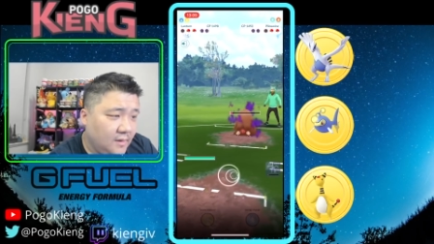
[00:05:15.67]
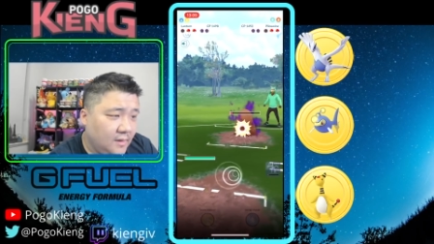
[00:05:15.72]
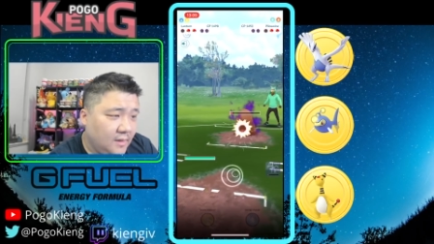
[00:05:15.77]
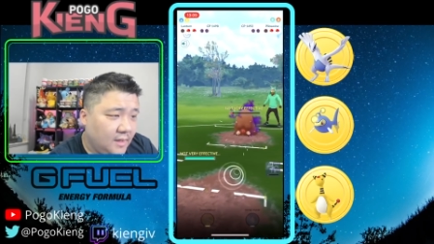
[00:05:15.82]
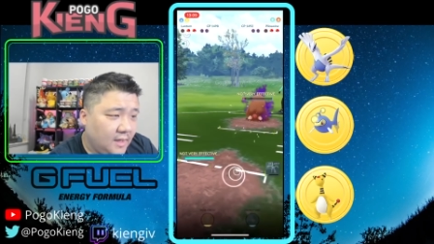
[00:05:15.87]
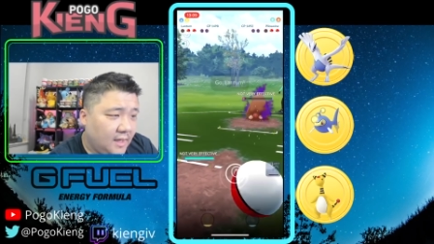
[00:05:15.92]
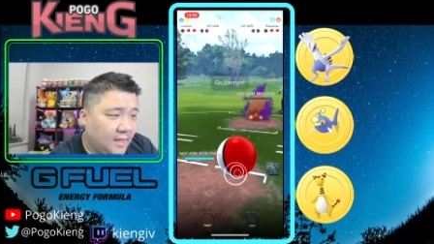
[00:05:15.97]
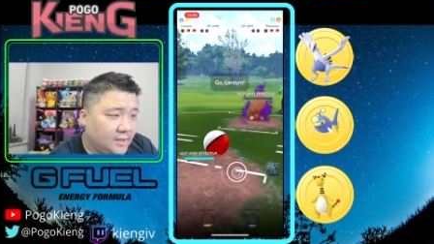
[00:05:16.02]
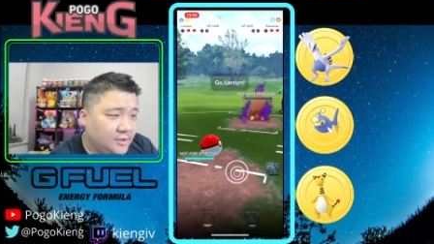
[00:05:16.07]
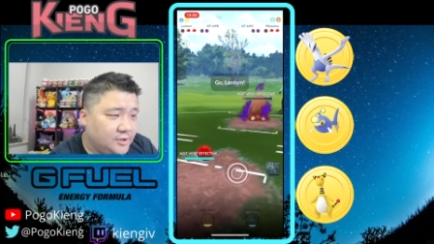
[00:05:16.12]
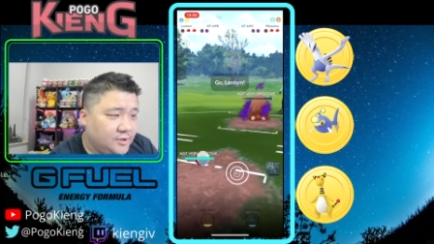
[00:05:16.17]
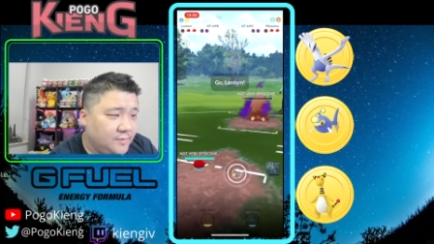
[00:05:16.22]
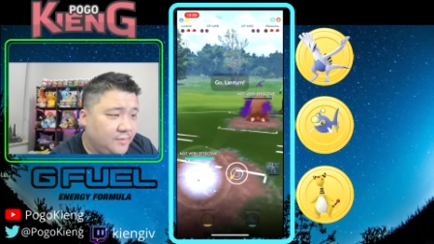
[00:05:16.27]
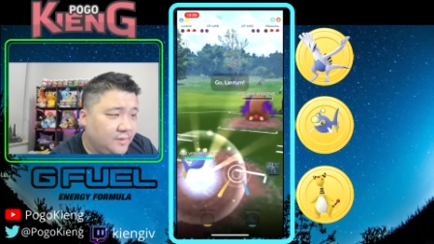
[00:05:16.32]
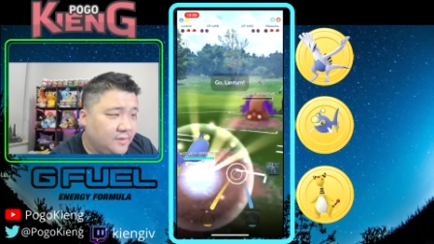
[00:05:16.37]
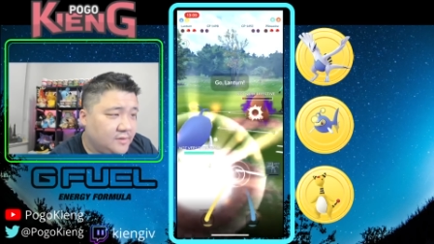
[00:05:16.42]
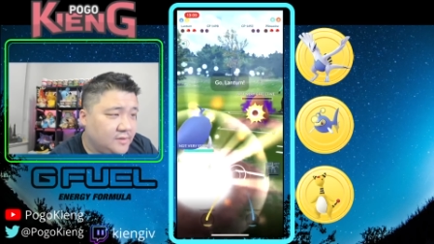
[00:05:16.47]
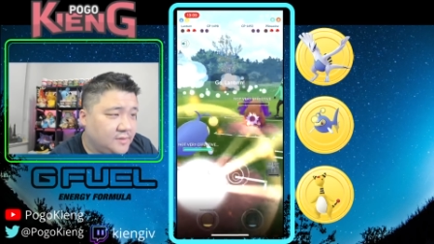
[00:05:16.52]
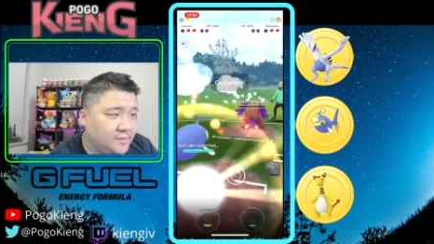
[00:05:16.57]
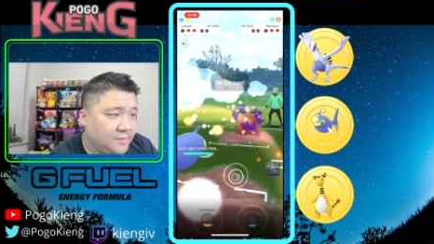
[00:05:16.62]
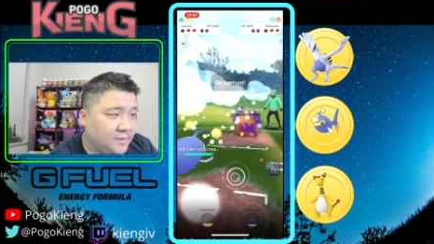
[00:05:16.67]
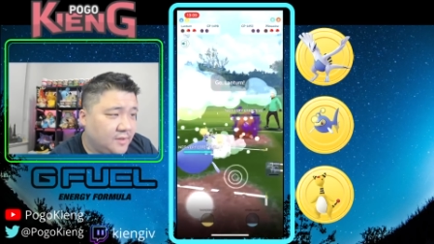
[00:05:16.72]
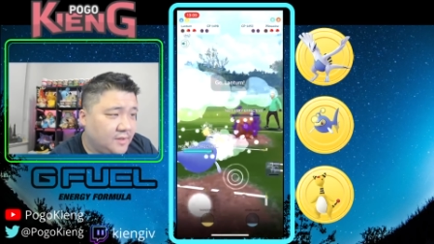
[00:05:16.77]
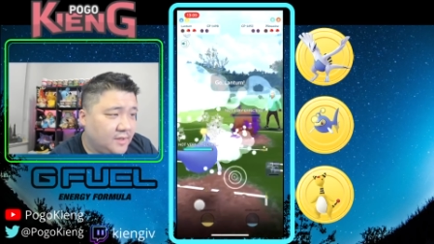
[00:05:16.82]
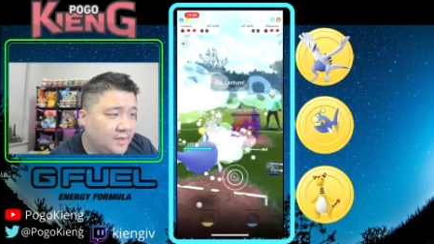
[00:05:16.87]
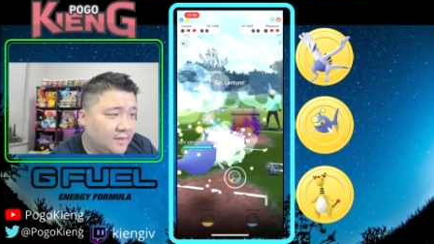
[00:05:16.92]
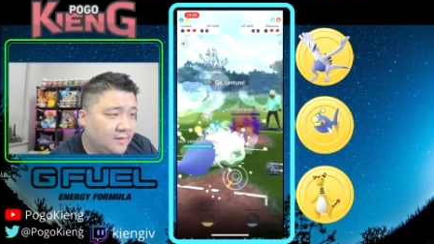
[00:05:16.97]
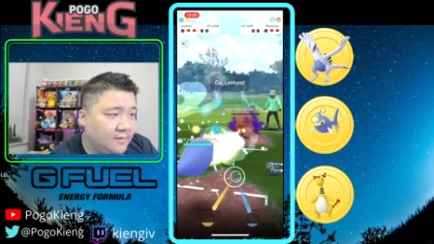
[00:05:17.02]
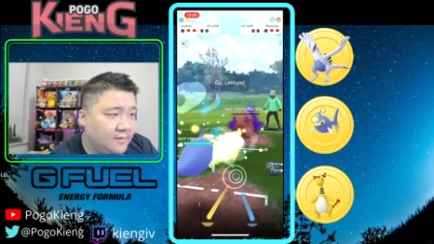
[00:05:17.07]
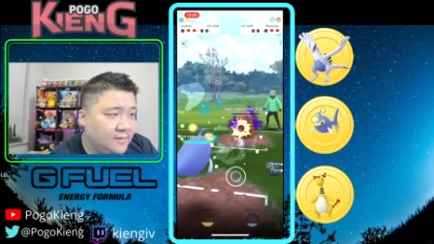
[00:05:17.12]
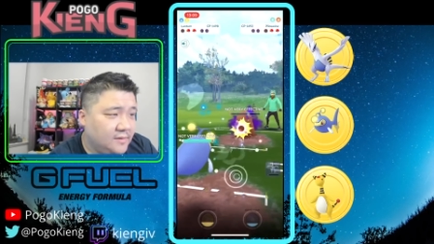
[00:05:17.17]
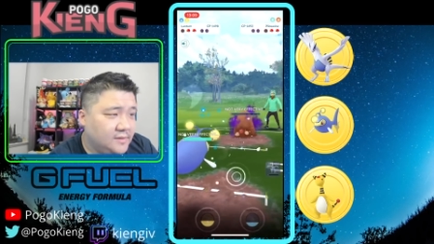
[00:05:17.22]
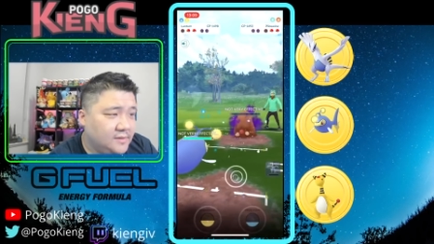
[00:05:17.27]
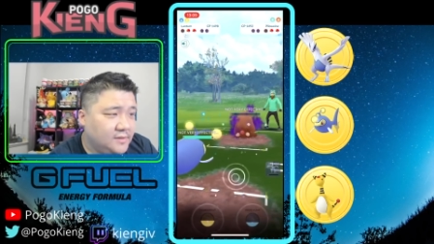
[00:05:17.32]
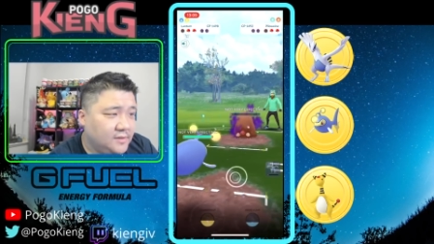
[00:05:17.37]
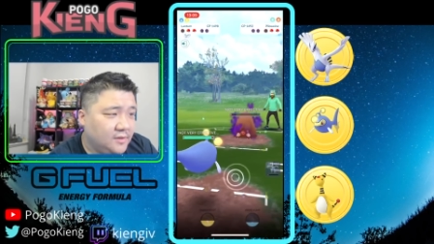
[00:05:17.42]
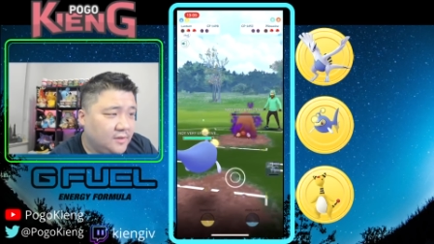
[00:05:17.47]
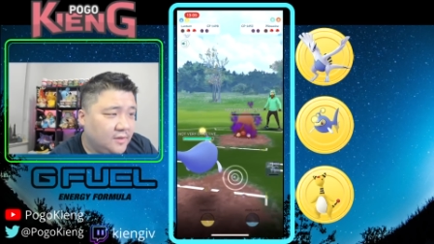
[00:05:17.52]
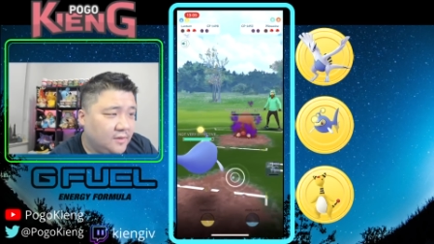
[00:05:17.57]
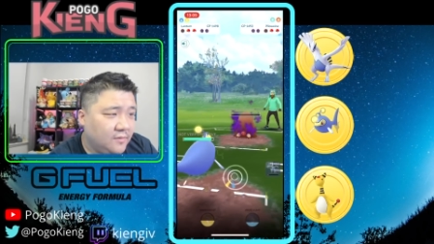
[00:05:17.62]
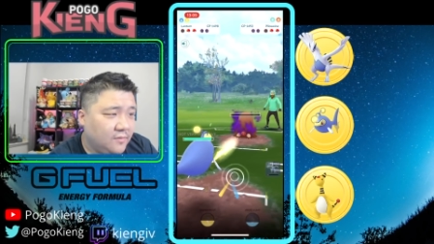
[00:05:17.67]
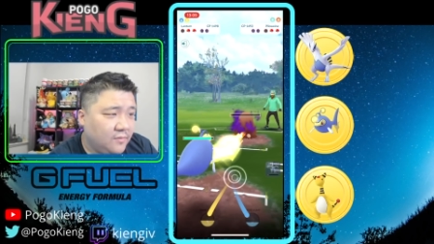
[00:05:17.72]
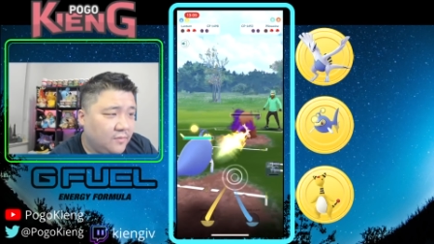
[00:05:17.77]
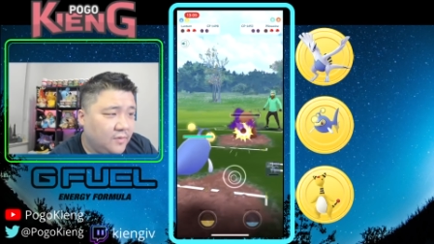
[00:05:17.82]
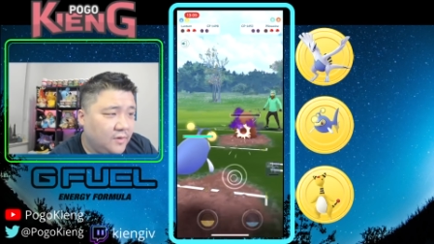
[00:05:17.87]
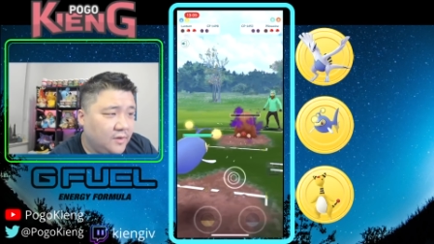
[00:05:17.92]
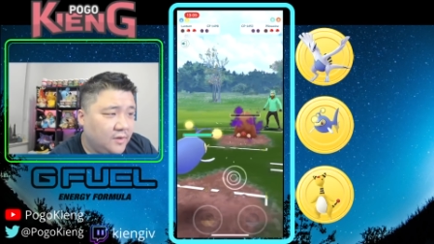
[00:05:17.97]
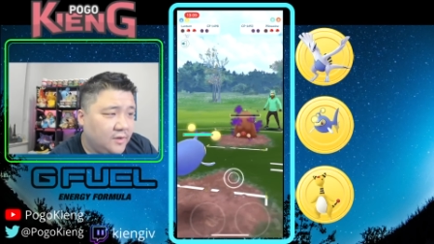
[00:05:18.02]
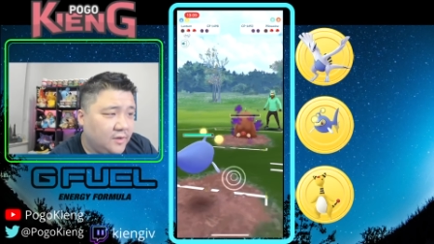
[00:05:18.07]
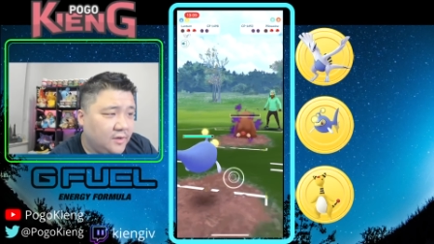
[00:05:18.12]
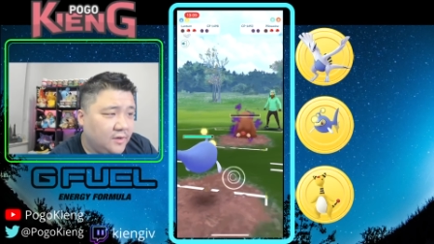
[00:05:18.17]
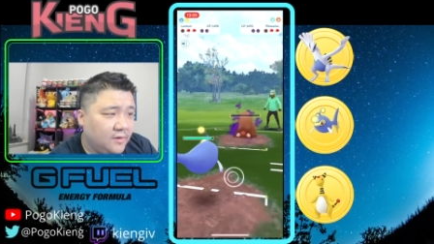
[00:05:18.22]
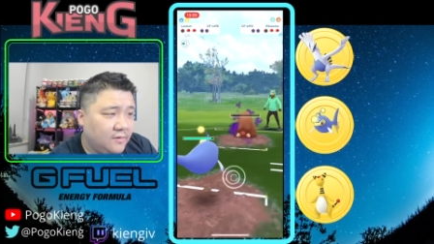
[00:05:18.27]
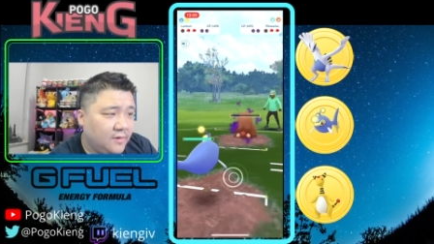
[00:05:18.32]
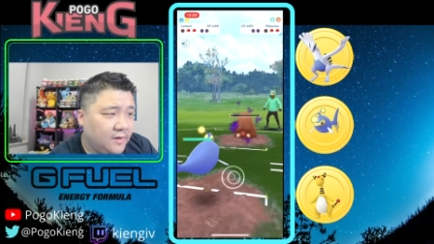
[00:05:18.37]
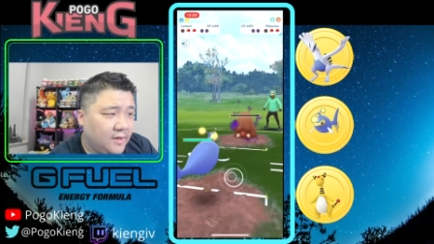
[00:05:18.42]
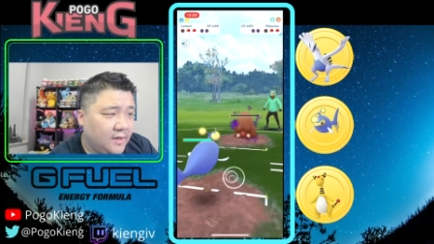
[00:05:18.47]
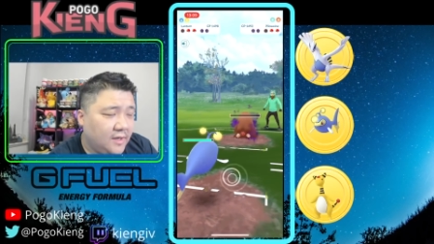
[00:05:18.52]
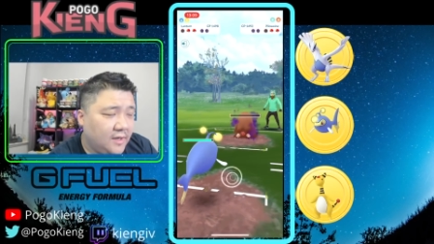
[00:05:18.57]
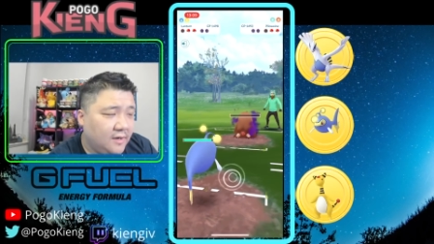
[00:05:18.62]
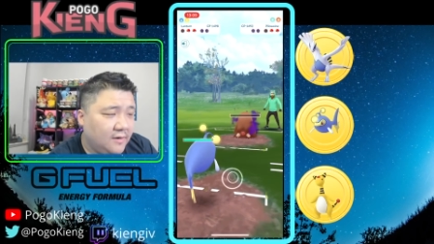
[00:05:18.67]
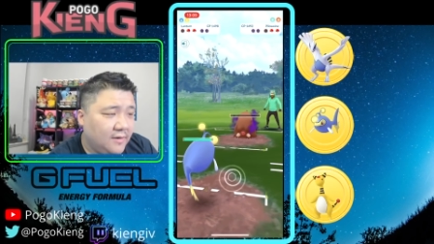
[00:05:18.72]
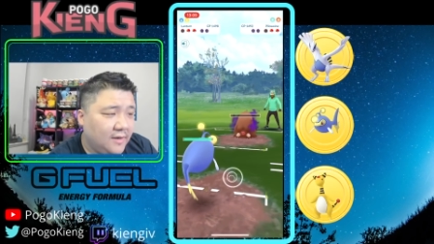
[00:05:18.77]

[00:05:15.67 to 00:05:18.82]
Yeah, should be able to spark down. This is looking really good right now.